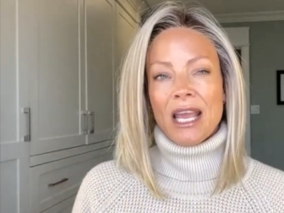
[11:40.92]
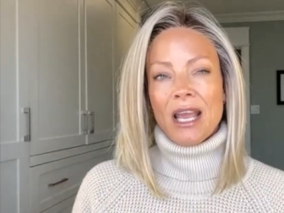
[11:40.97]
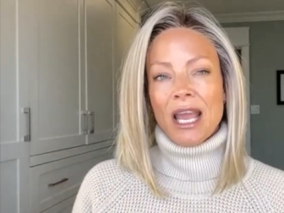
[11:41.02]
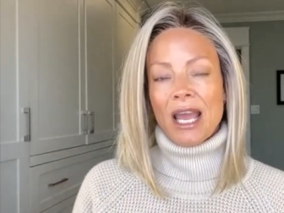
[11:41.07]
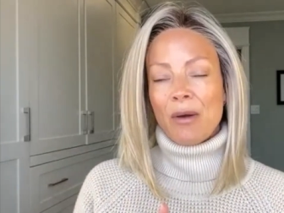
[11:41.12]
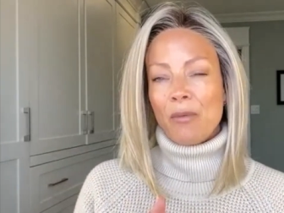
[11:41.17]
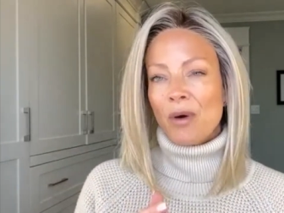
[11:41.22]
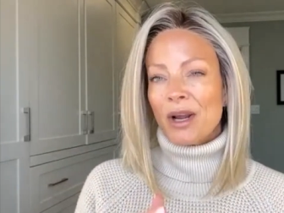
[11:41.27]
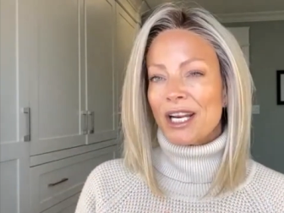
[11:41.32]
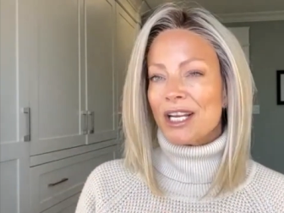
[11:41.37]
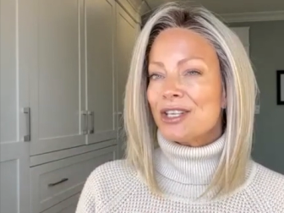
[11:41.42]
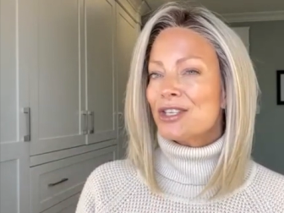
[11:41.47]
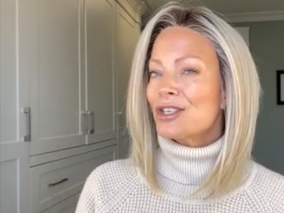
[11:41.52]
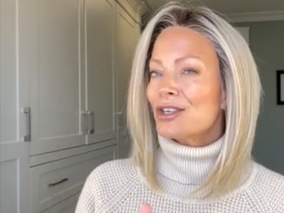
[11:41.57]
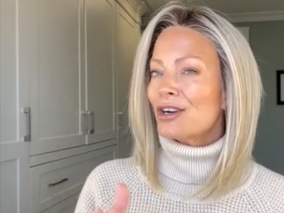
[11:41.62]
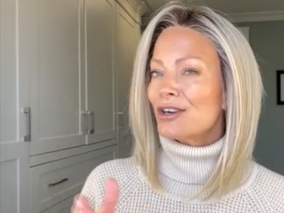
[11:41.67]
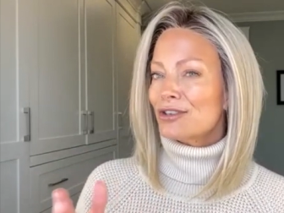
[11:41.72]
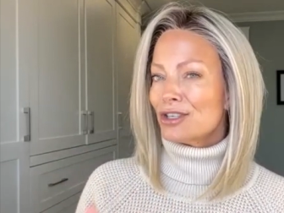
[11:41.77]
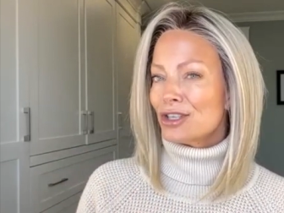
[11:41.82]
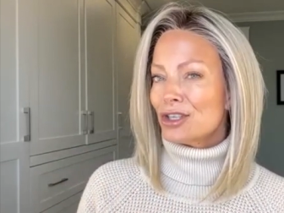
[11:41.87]
And when I
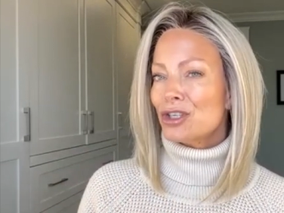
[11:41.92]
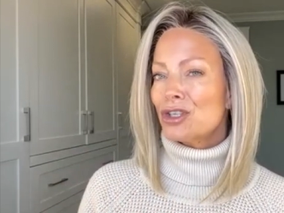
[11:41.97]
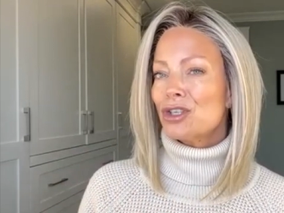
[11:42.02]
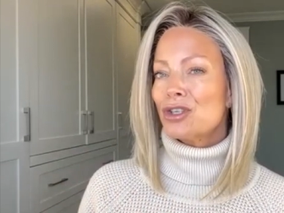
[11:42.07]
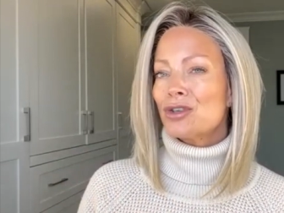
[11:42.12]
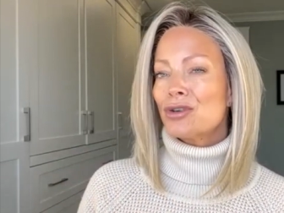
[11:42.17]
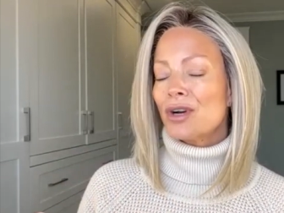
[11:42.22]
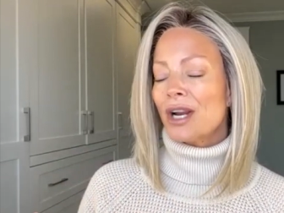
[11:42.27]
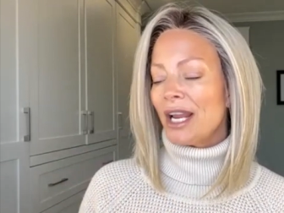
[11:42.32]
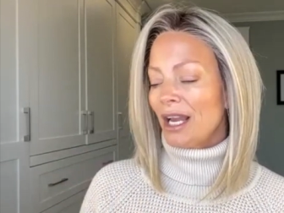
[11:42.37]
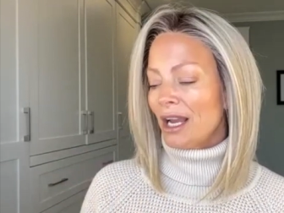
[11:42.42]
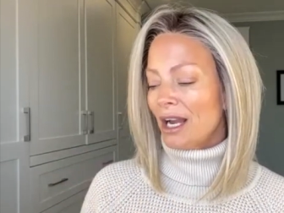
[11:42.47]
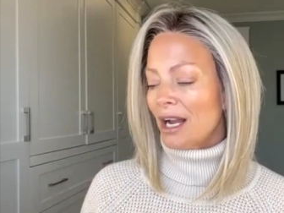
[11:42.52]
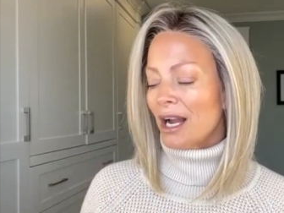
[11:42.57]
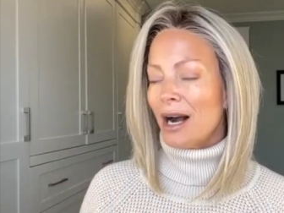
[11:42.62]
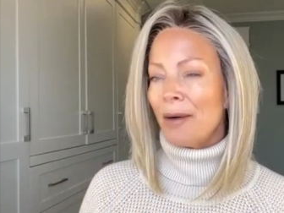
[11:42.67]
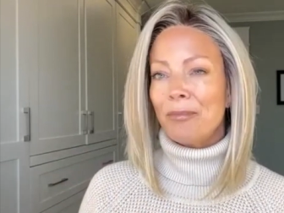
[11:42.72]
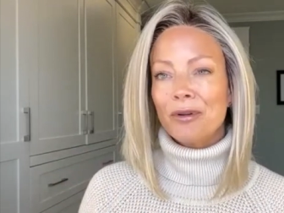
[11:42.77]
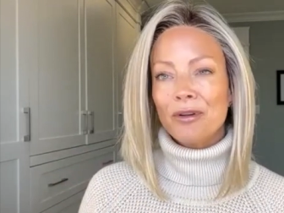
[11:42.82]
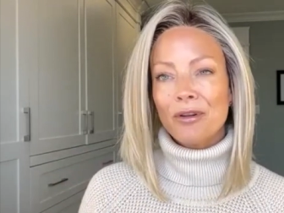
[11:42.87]
start to string a
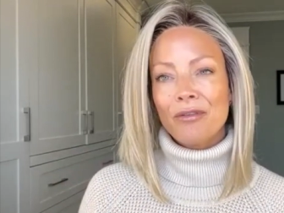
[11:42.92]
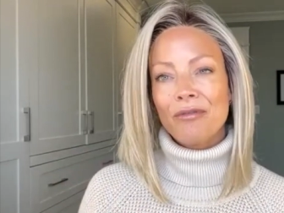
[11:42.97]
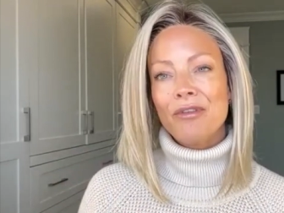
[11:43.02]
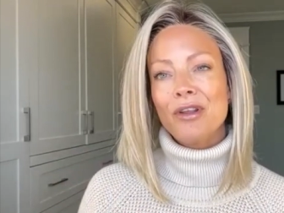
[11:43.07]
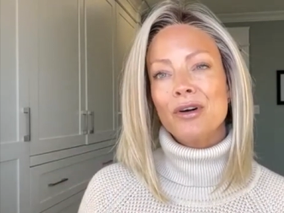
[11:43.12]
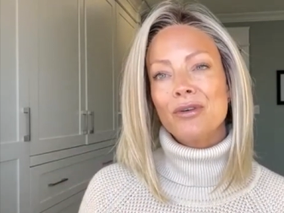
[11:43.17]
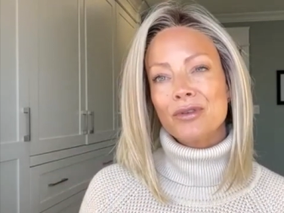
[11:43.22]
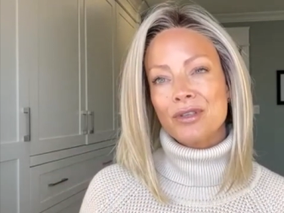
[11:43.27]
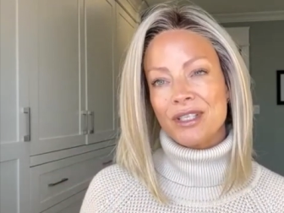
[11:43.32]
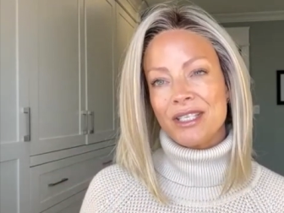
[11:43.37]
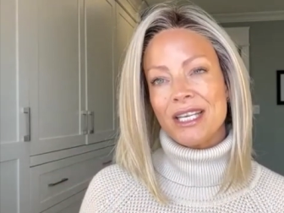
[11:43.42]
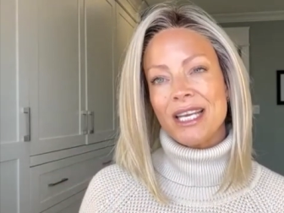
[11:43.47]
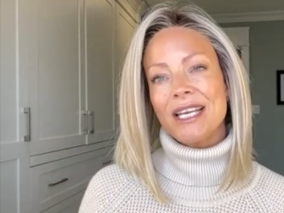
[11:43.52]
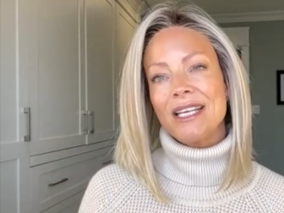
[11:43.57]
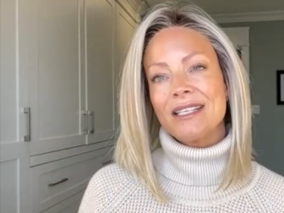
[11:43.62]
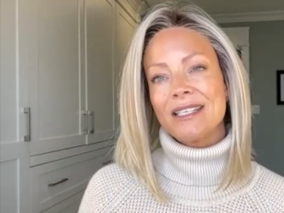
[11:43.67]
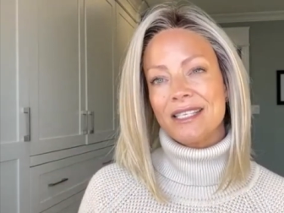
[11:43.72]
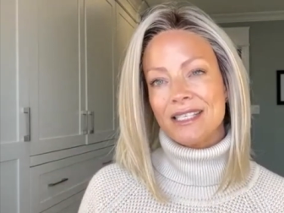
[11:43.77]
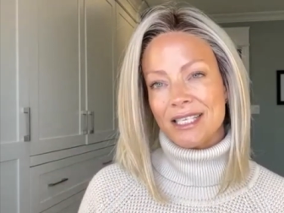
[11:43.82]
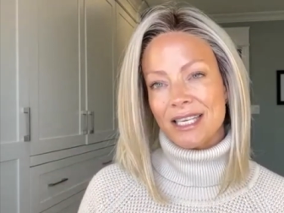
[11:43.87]
couple of those
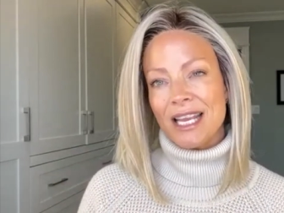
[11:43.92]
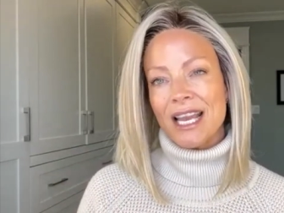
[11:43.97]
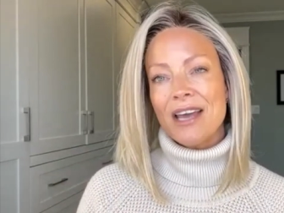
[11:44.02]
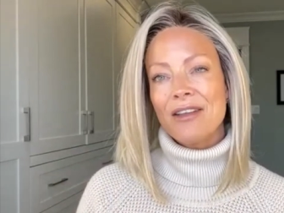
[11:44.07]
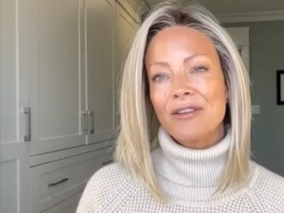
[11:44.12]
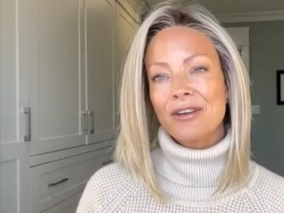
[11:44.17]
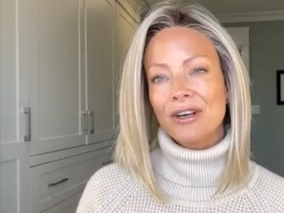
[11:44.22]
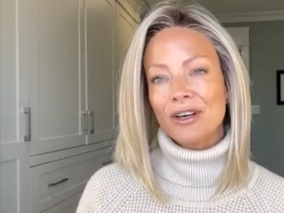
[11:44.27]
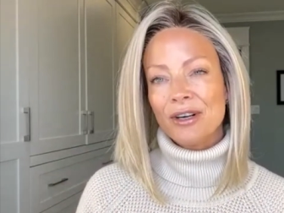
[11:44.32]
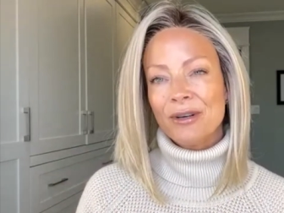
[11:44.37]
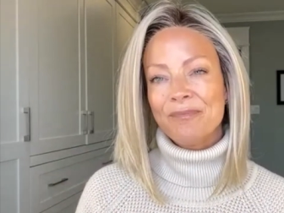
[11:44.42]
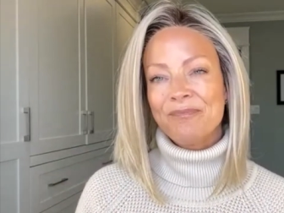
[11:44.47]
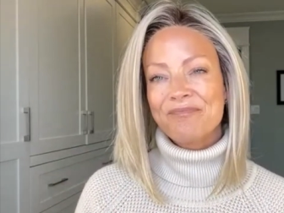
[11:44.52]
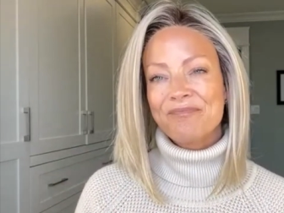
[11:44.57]
days together